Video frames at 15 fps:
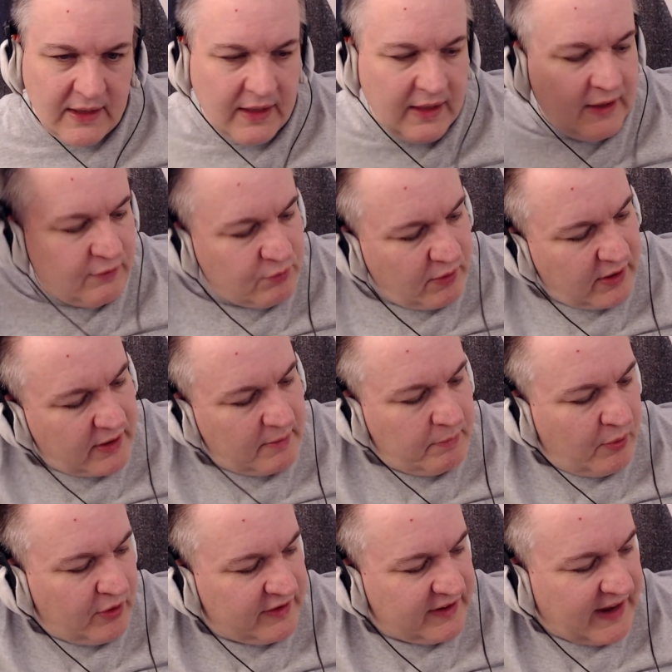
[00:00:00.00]
he's wearing a
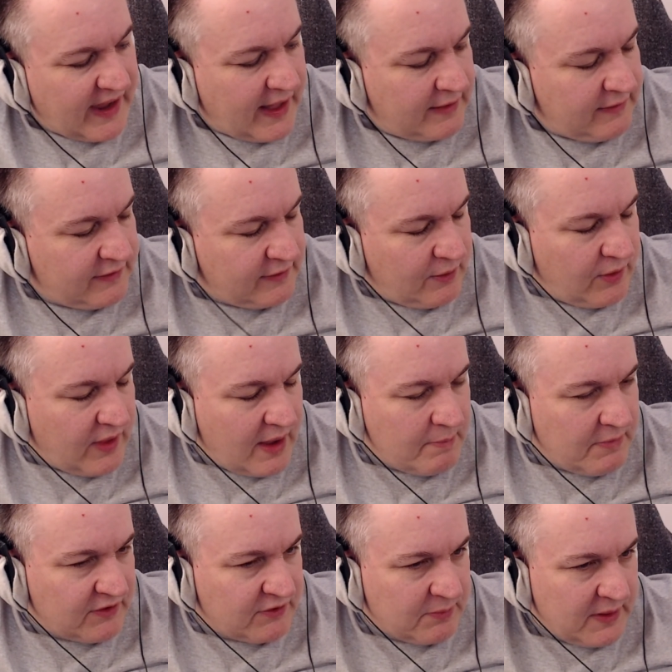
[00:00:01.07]
pointy hat, so that
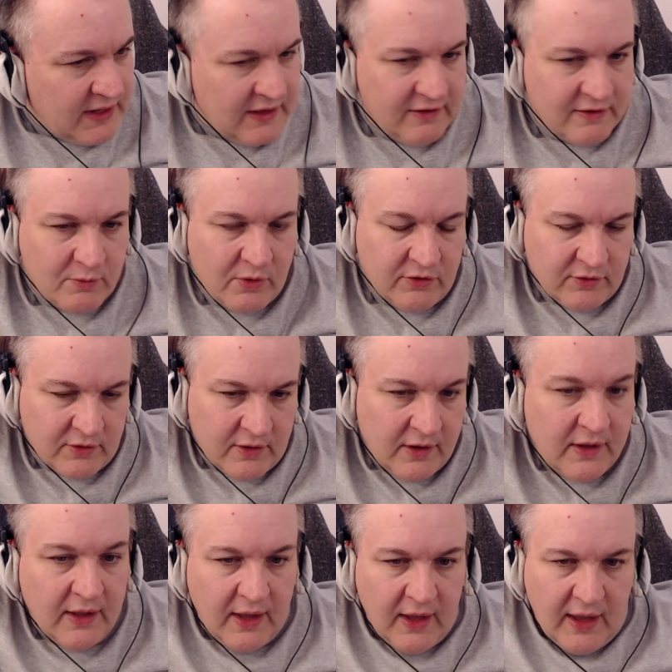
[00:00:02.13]
must mean he's a wizard,
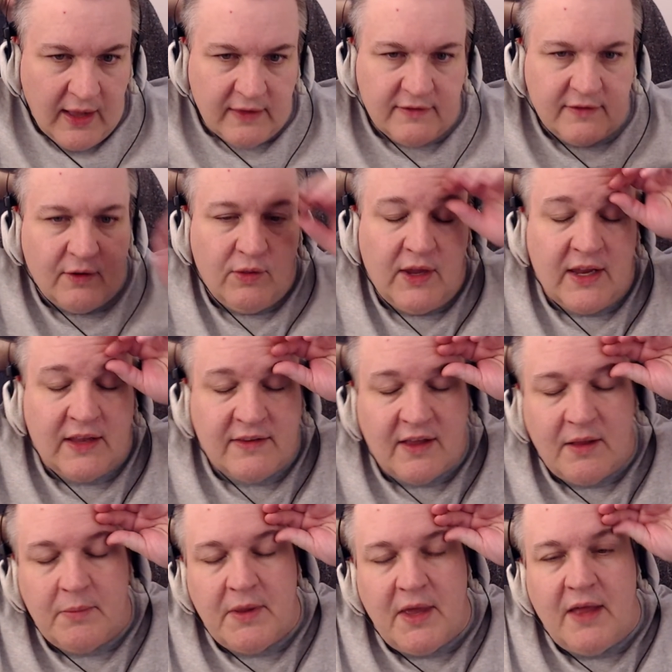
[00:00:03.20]
and so they can tell
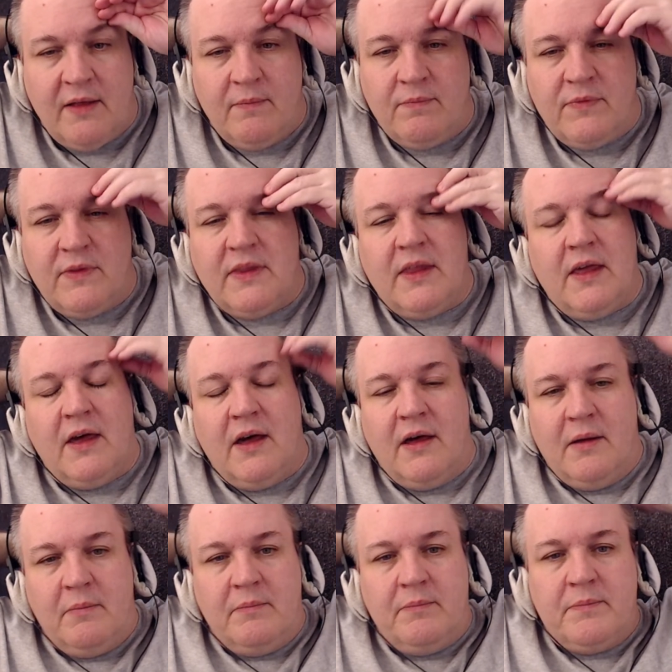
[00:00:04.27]
him that.
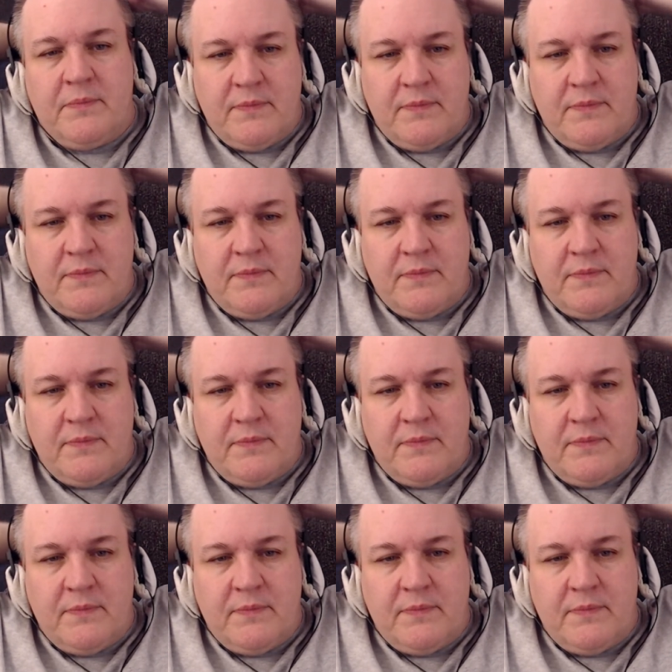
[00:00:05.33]
Um,